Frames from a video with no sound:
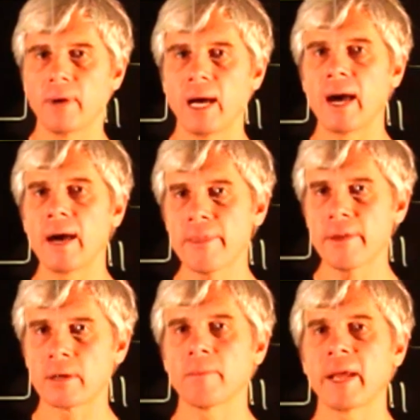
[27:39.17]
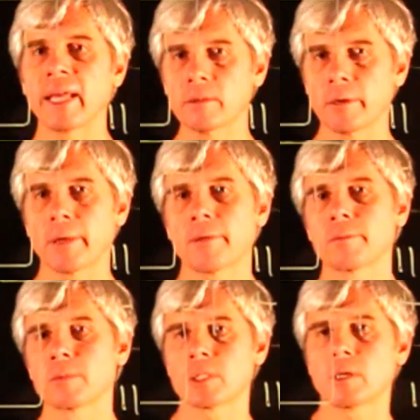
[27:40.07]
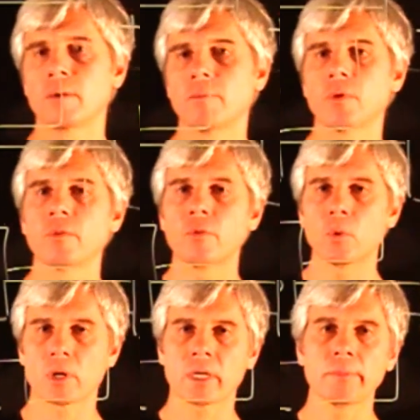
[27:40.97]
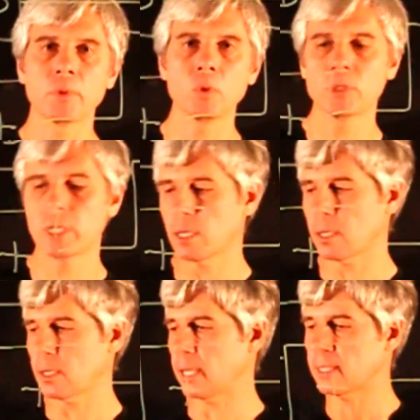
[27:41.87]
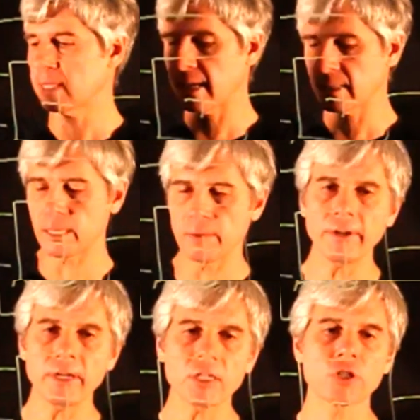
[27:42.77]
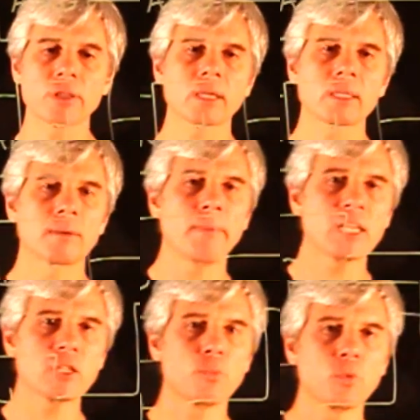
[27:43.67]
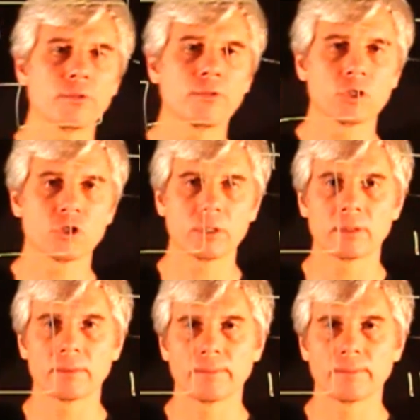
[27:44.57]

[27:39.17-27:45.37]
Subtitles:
other algorithms for computing exact same function that are much more efficient.